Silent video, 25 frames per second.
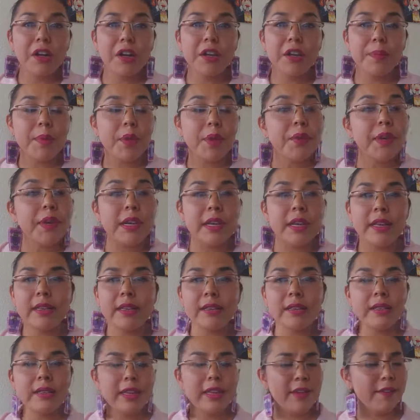
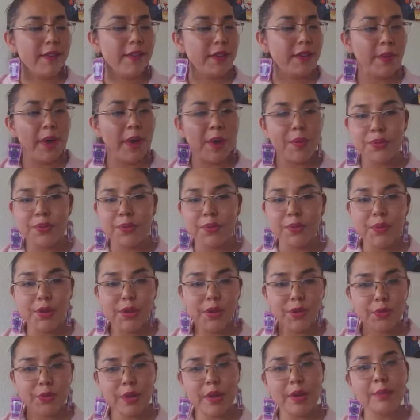communities, even while we were
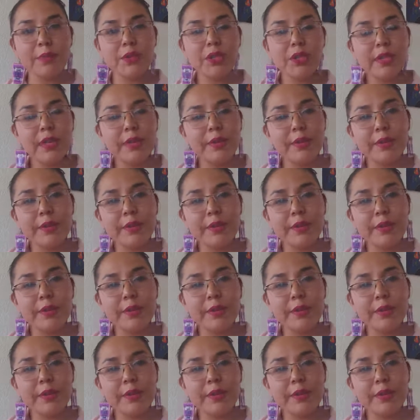gripped